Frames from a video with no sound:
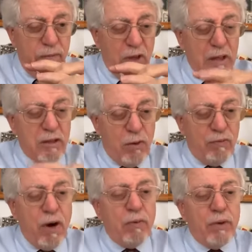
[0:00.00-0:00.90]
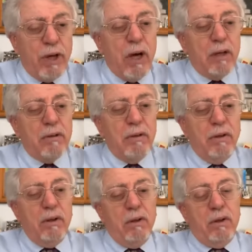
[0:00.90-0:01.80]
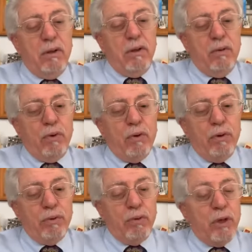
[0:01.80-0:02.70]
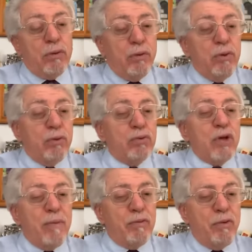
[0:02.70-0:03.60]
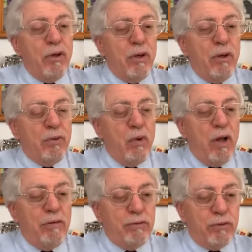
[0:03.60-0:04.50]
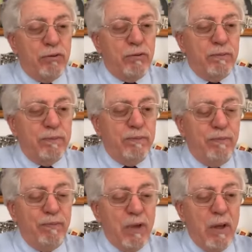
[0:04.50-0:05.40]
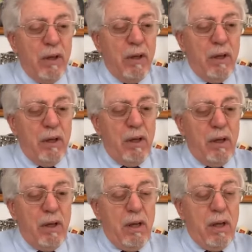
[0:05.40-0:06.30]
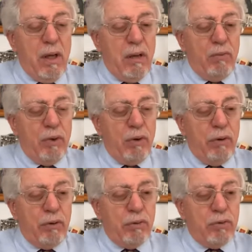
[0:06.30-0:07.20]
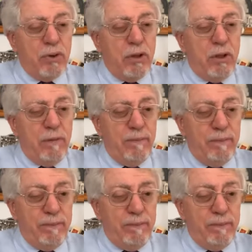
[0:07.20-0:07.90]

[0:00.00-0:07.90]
That's how far we got. We're going to enter into chapter 12 soon, and we're going to see